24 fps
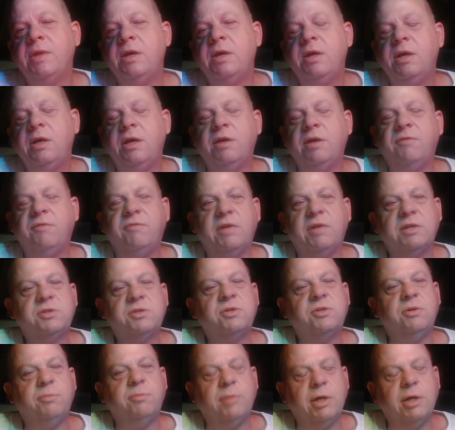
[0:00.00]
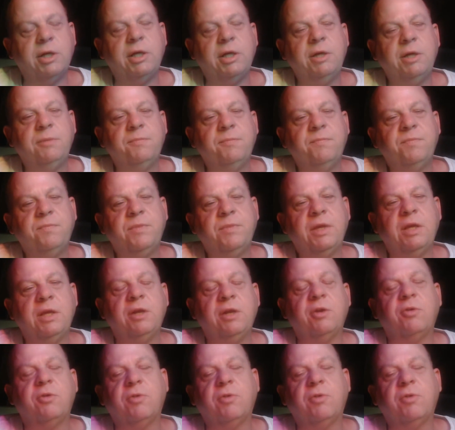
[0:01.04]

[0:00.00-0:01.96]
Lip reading: invest their money into